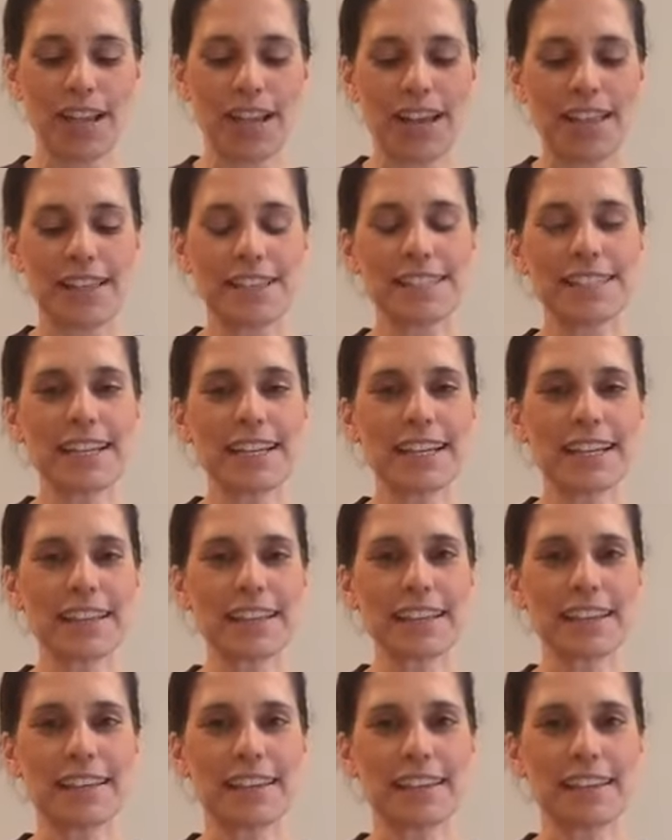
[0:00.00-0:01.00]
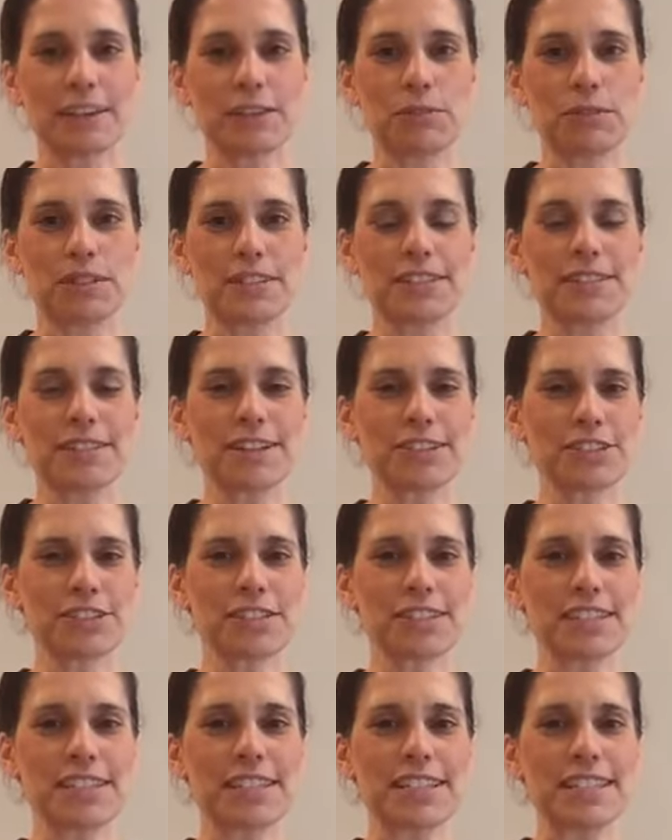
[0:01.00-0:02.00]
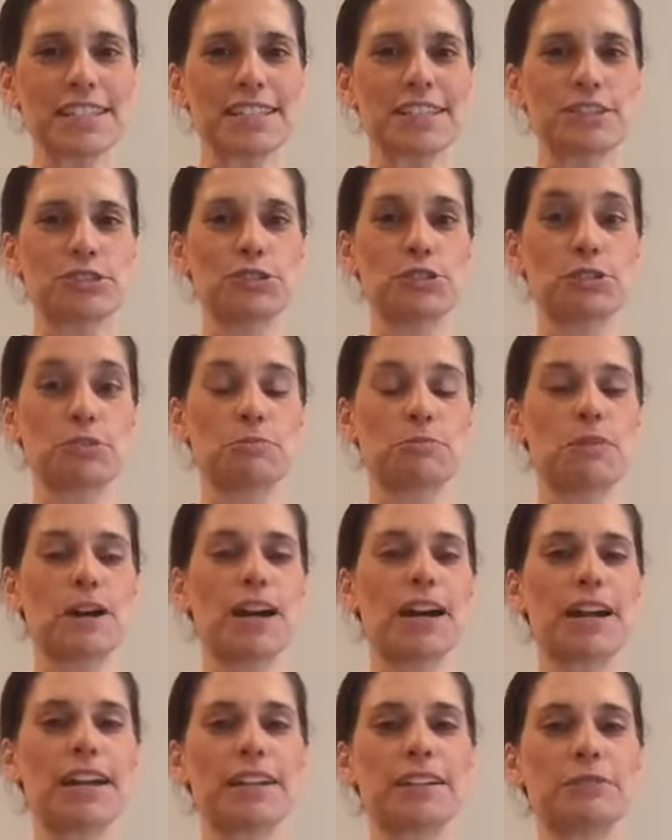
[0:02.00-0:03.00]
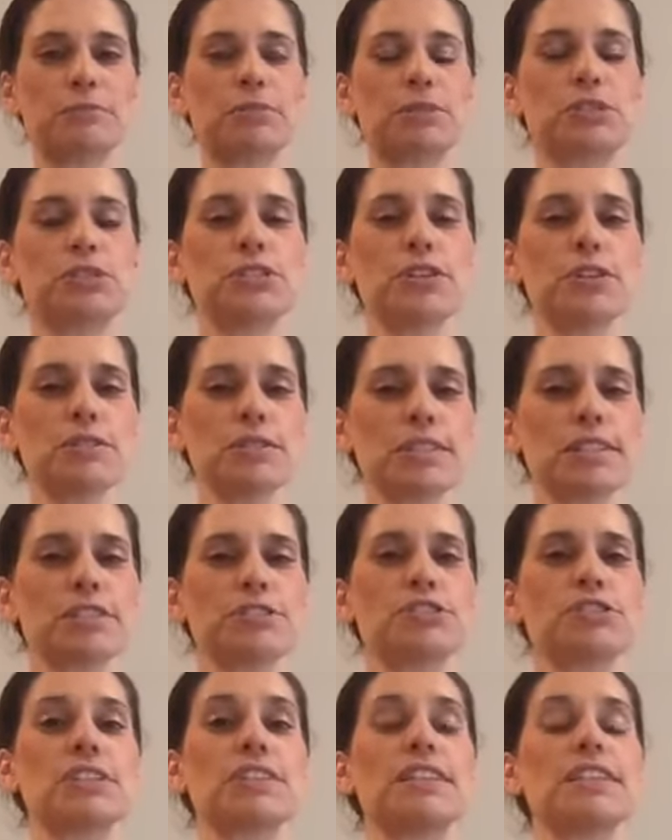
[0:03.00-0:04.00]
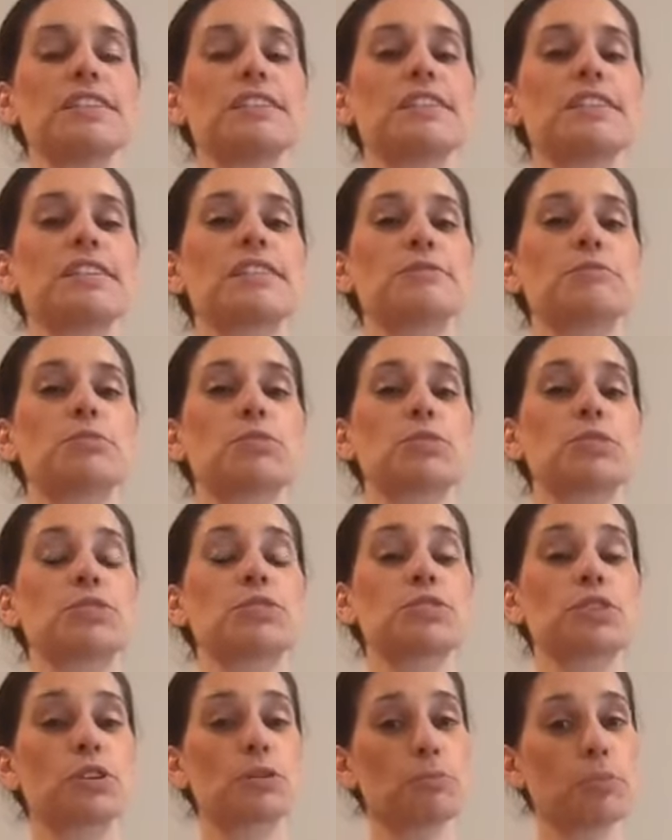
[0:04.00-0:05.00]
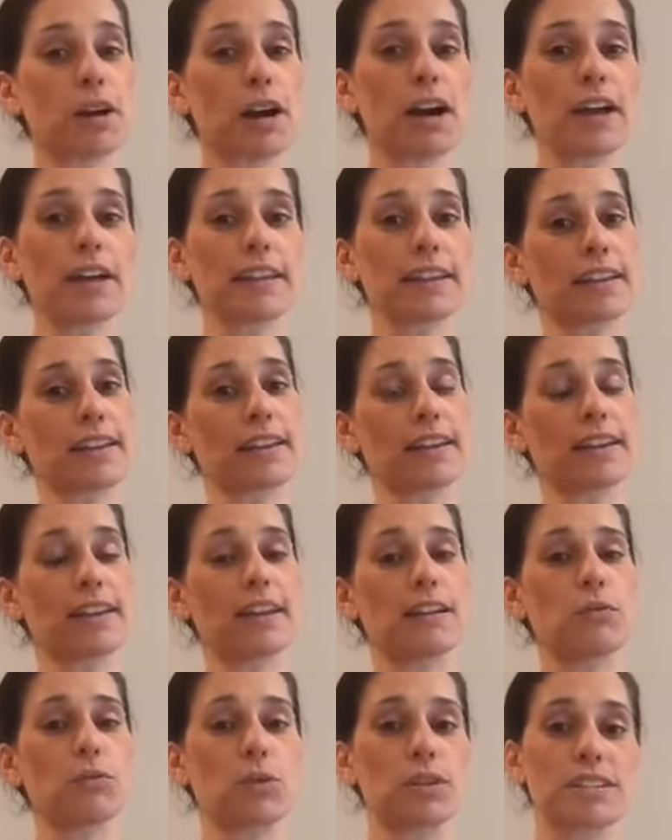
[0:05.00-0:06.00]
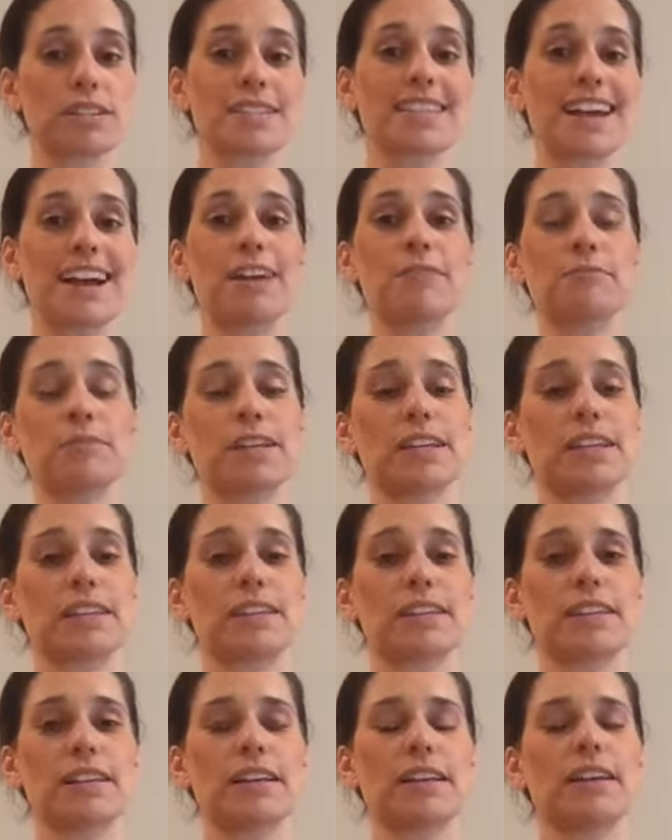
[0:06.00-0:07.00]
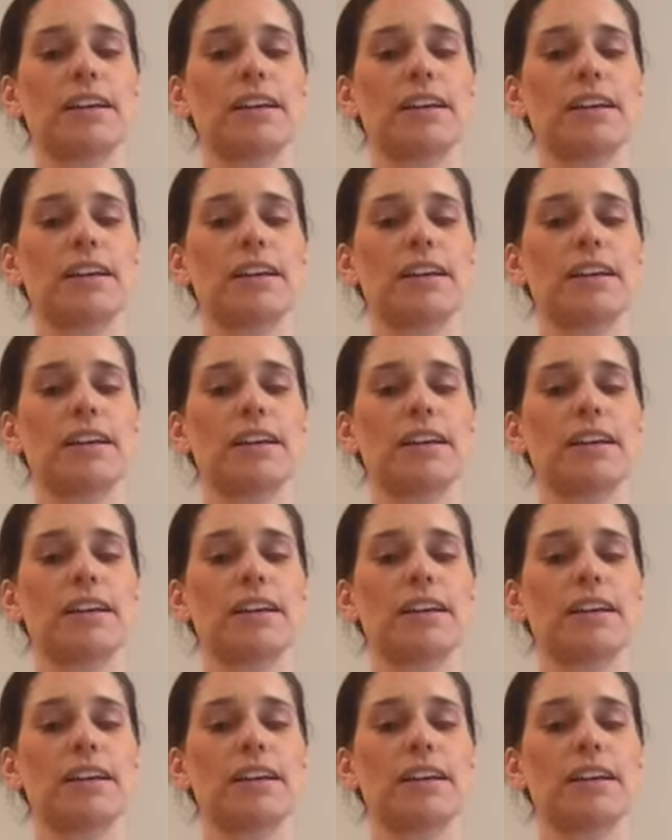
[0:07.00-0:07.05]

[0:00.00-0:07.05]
The second thing was not just to listen to your mind, but she also said she listened more to her body. What does that mean?